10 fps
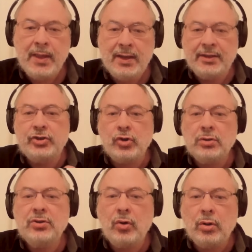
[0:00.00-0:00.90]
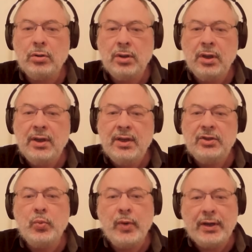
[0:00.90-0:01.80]
They turned on
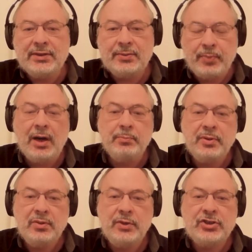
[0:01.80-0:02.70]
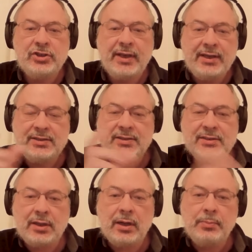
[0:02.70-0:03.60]
the wealth pump, which takes
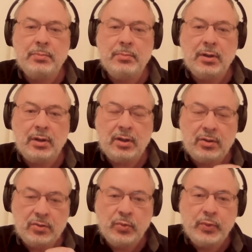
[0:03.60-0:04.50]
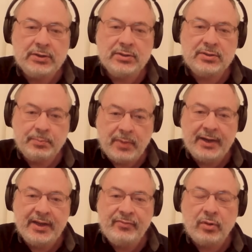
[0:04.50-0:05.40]
the wealth
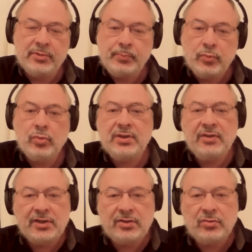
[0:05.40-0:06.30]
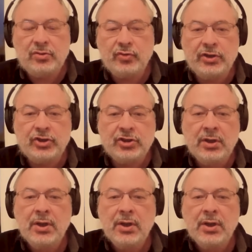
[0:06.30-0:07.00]
money from the poor, gives it to the rich.